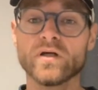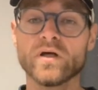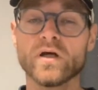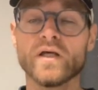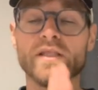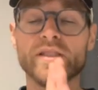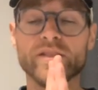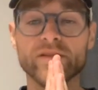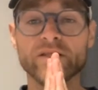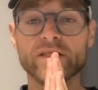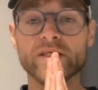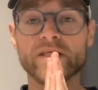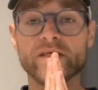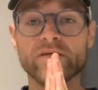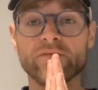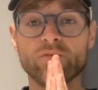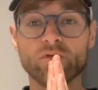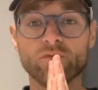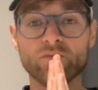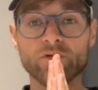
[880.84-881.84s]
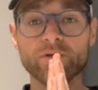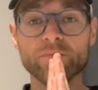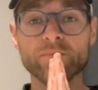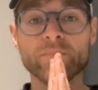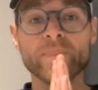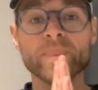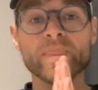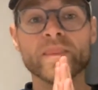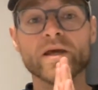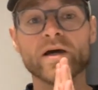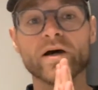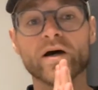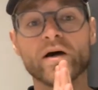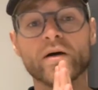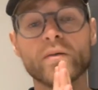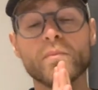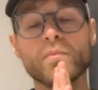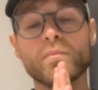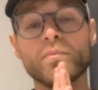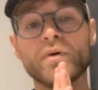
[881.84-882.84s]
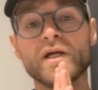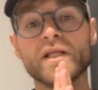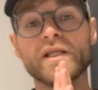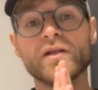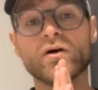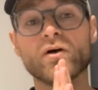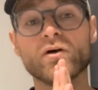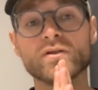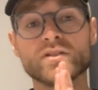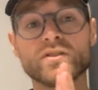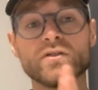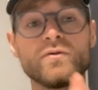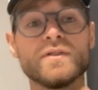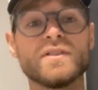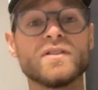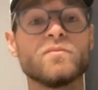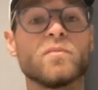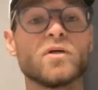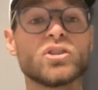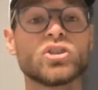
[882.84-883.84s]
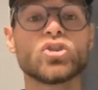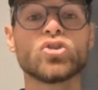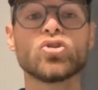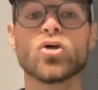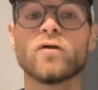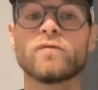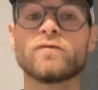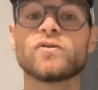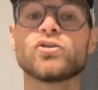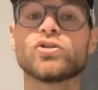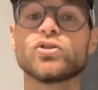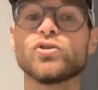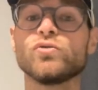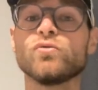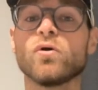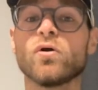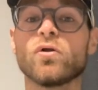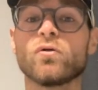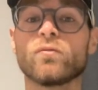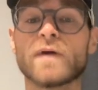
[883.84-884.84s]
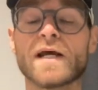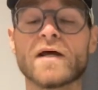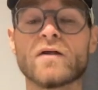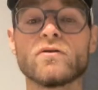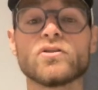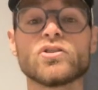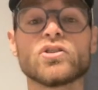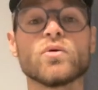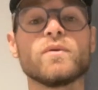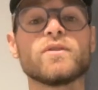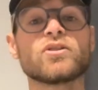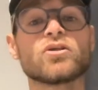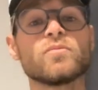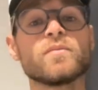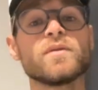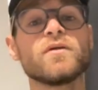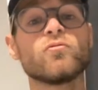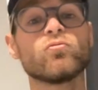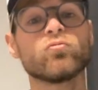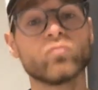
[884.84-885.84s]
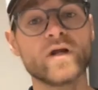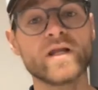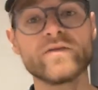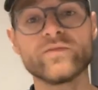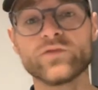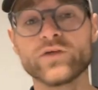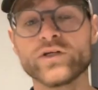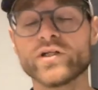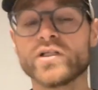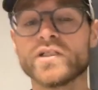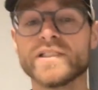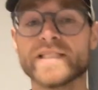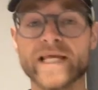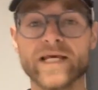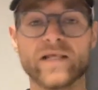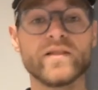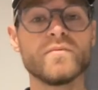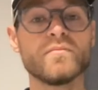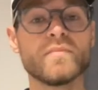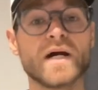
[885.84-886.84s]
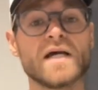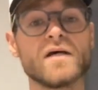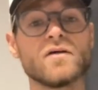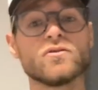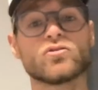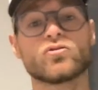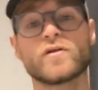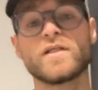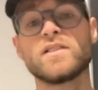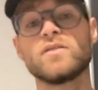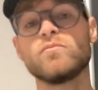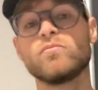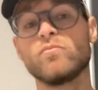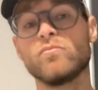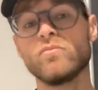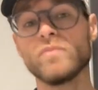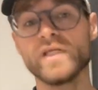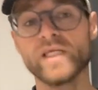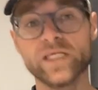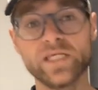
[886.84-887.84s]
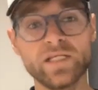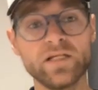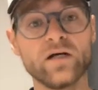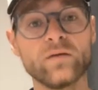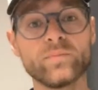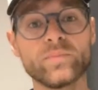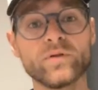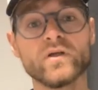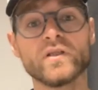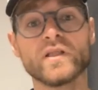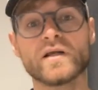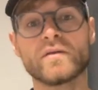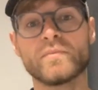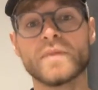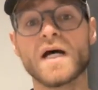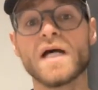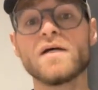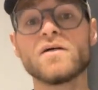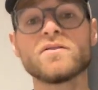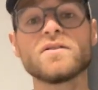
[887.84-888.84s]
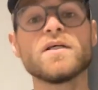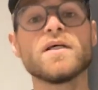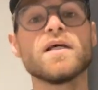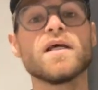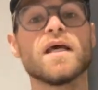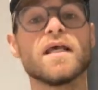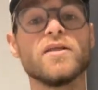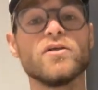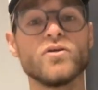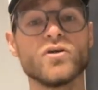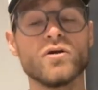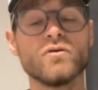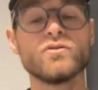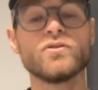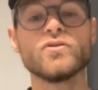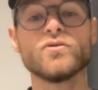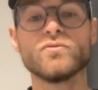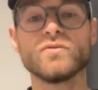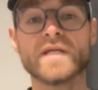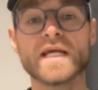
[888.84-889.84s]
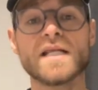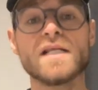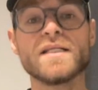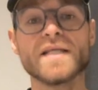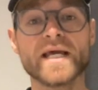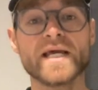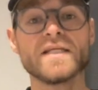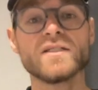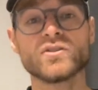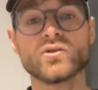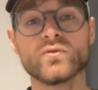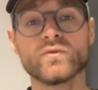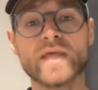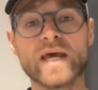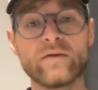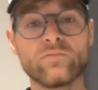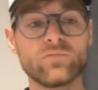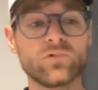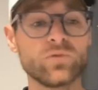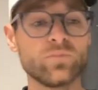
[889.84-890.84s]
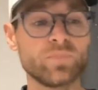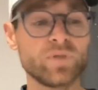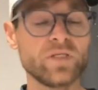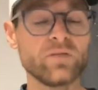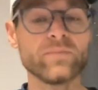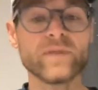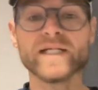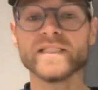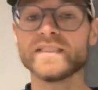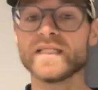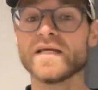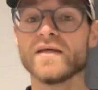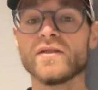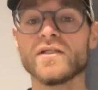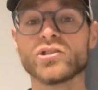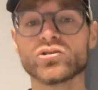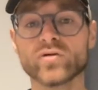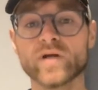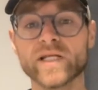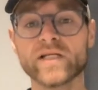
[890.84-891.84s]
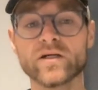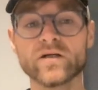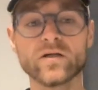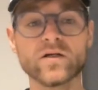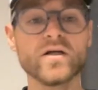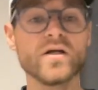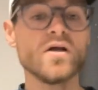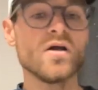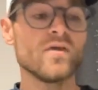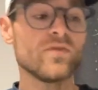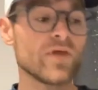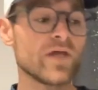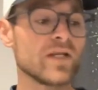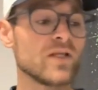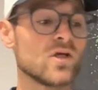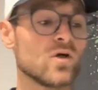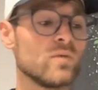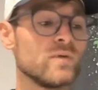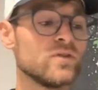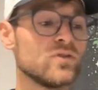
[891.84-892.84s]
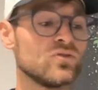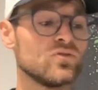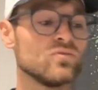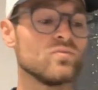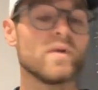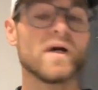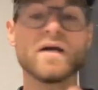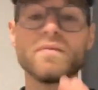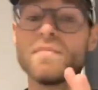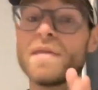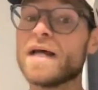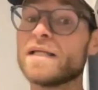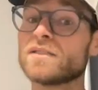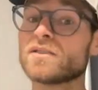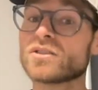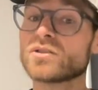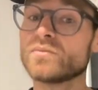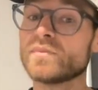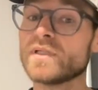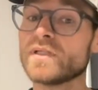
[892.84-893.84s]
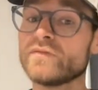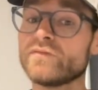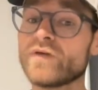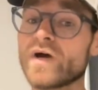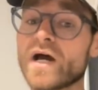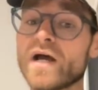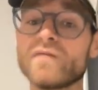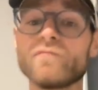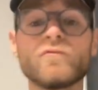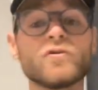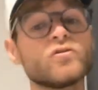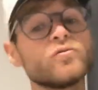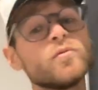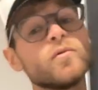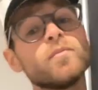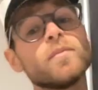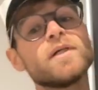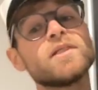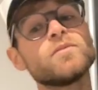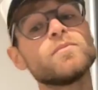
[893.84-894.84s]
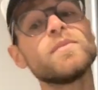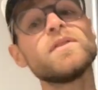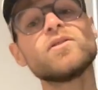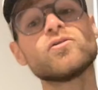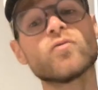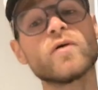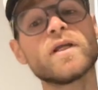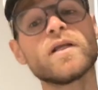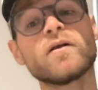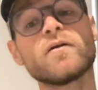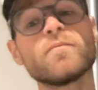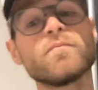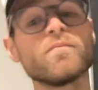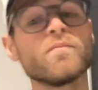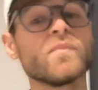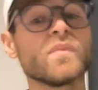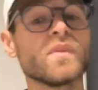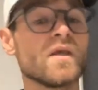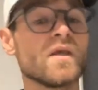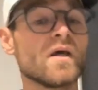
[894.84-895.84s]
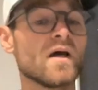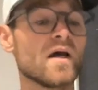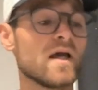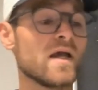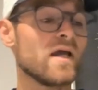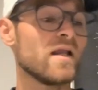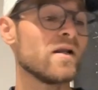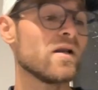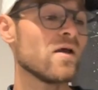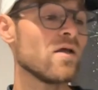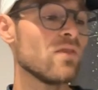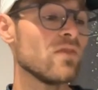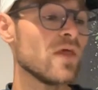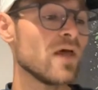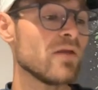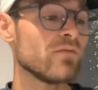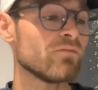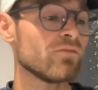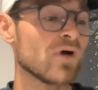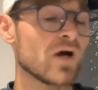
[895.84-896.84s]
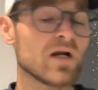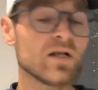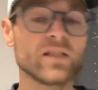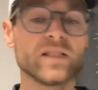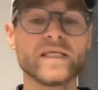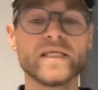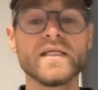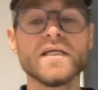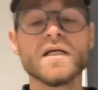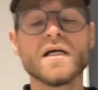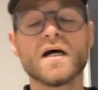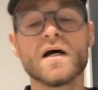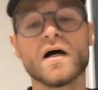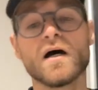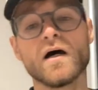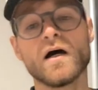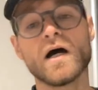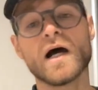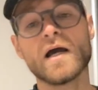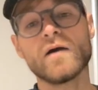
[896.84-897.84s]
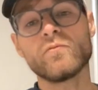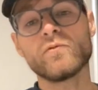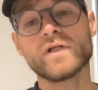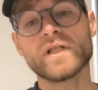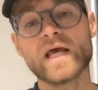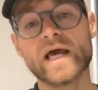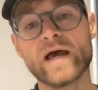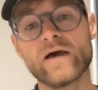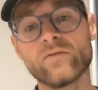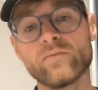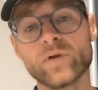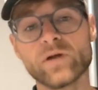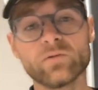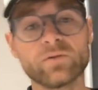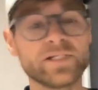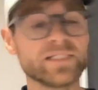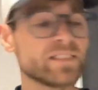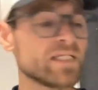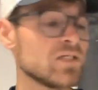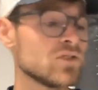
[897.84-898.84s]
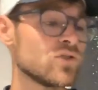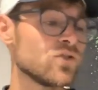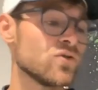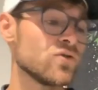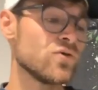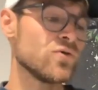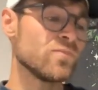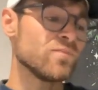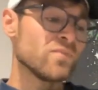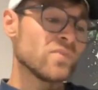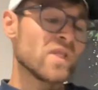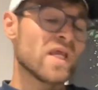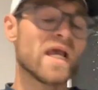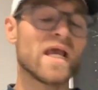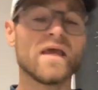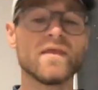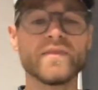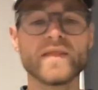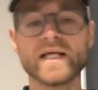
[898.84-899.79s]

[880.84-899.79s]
in the forefoot, but it also is a much softer shoe all around. So it's going to be great for your daily miles, right? To eat up a lot of miles and you go to day to day. So that would be my daily trainer. Then going to my Magic Speed 5, which would be my speed trainer. And then finally, I would have my race day shoe, and